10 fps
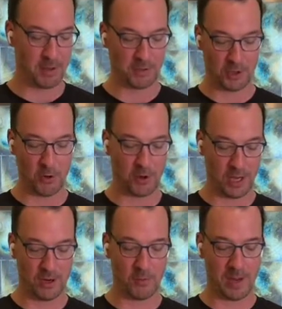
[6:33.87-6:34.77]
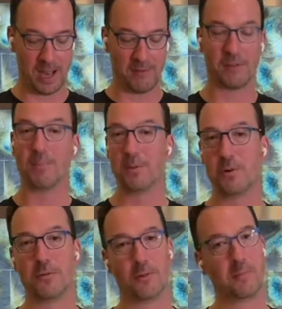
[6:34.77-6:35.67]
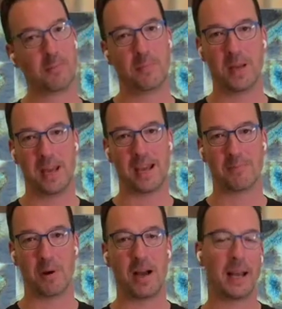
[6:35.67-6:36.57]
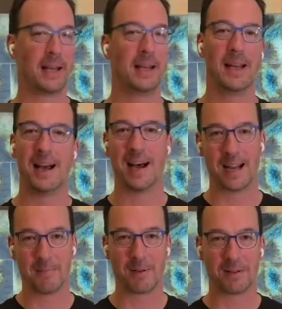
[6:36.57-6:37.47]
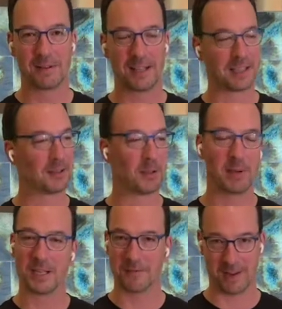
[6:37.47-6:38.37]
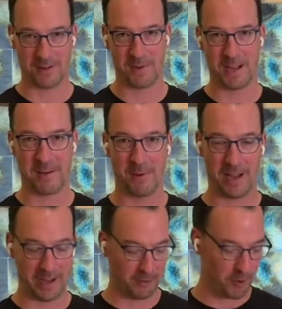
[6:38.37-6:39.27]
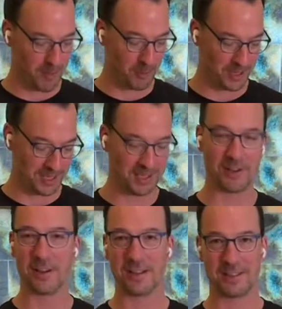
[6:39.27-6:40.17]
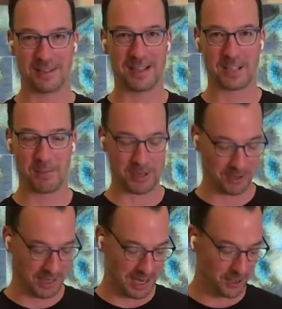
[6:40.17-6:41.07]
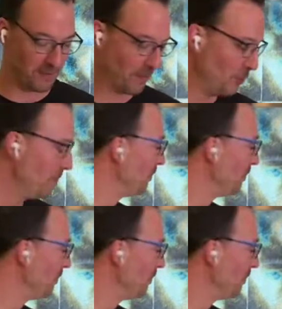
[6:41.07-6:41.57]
So here we have the beautiful pecan pie. I'm the biggest fan of pecan pie. I grew up with this as special occasion food.